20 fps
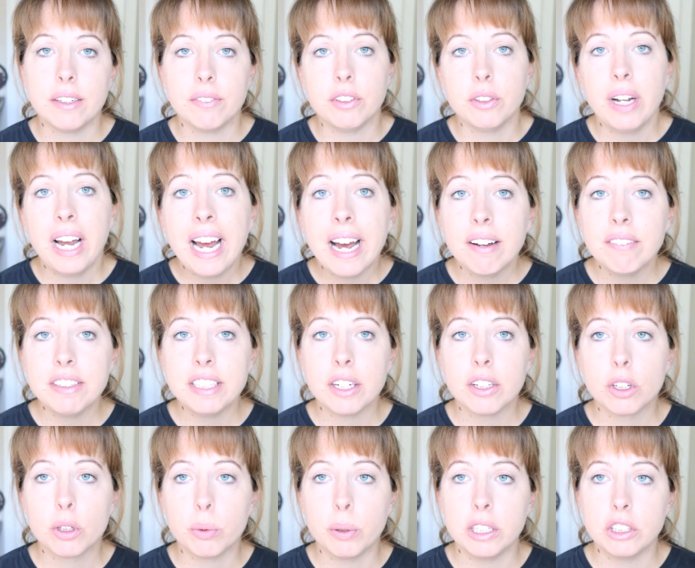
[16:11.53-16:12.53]
If you have any
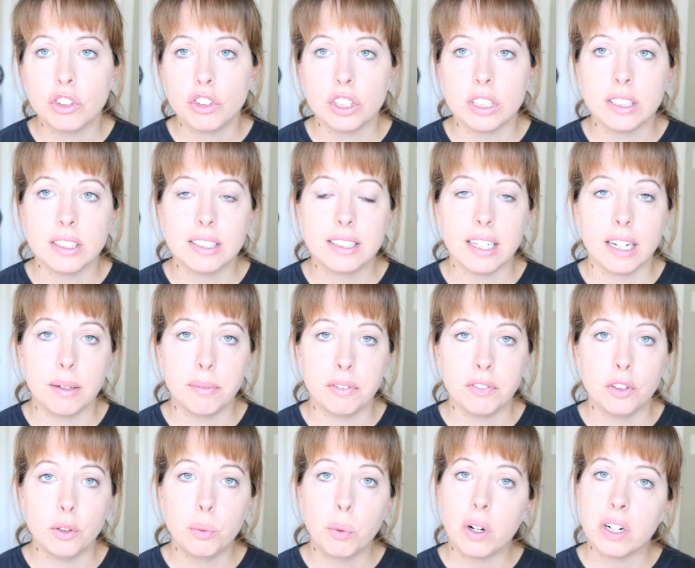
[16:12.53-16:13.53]
other questions, um, if
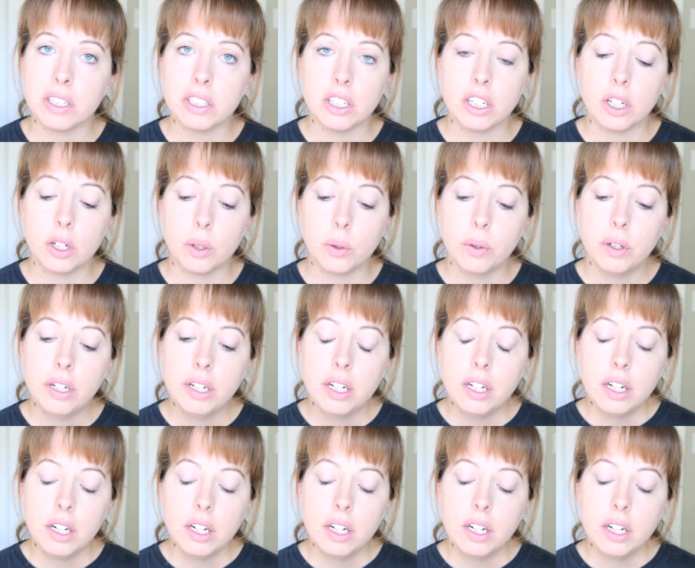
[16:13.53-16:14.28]
you want to know